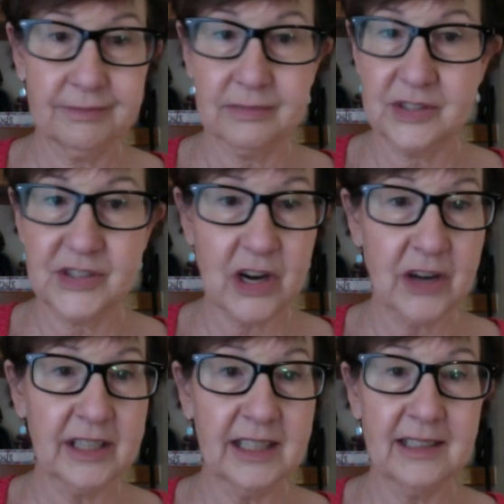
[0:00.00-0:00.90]

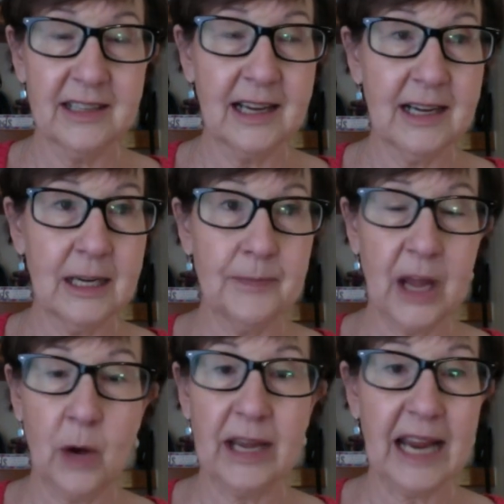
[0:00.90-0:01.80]
started,
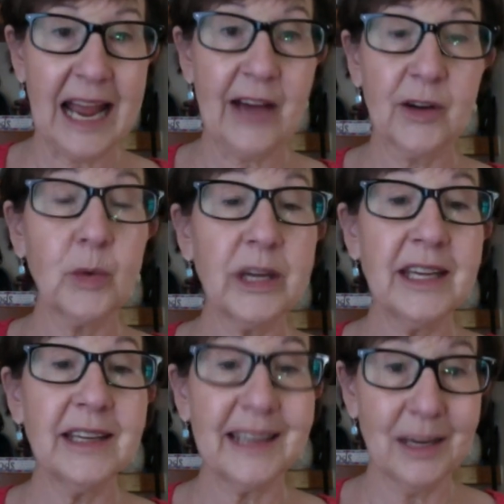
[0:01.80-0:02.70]
okay, how do
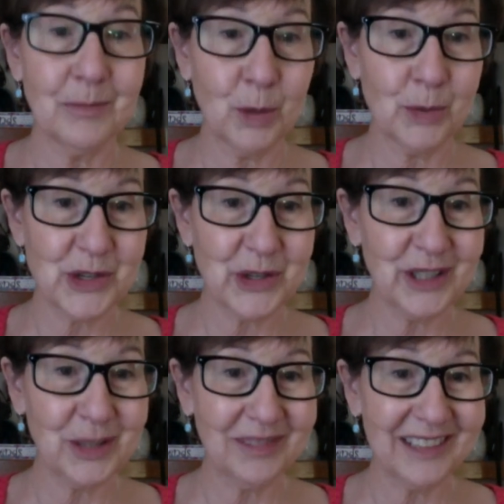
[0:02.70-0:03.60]
we get
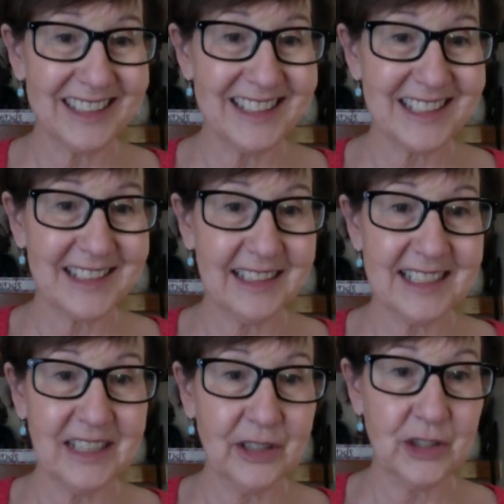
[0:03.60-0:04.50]
mobocertinib? Let's
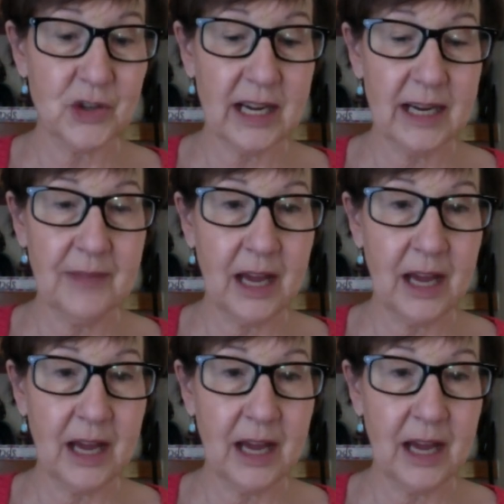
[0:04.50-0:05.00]
give it a try.